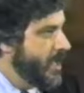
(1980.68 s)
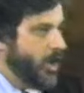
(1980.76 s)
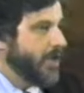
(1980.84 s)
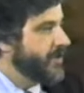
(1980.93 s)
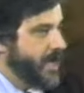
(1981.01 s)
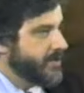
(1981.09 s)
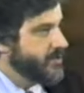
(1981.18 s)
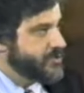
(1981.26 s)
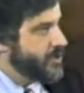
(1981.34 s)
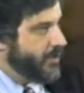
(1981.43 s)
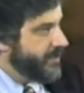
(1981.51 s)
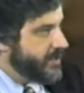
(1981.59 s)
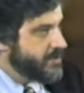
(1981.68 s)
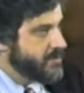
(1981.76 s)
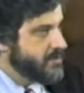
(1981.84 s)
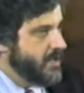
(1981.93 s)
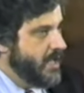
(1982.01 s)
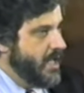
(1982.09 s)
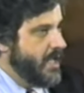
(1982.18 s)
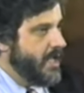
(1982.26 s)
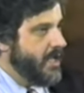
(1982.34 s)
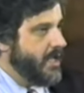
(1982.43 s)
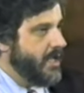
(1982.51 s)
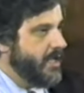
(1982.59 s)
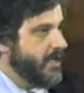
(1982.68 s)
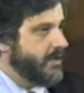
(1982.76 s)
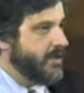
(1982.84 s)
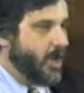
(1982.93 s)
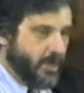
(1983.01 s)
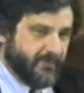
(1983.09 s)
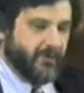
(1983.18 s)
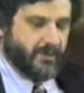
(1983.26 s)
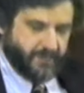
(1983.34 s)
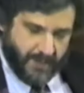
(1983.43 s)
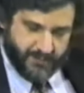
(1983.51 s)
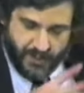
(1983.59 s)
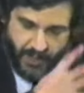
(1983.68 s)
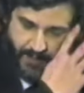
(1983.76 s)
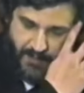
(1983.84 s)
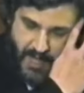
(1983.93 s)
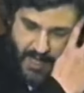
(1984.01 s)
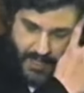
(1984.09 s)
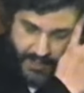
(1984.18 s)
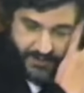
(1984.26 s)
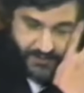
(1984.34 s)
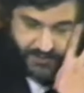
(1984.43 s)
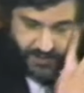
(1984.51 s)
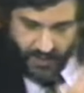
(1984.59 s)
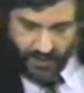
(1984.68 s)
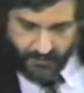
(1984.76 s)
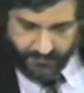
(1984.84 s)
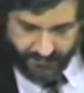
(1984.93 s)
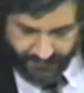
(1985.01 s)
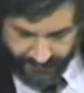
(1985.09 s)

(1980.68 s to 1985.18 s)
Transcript: All doctors know this. And harmful, I'm sorry. It is, uh,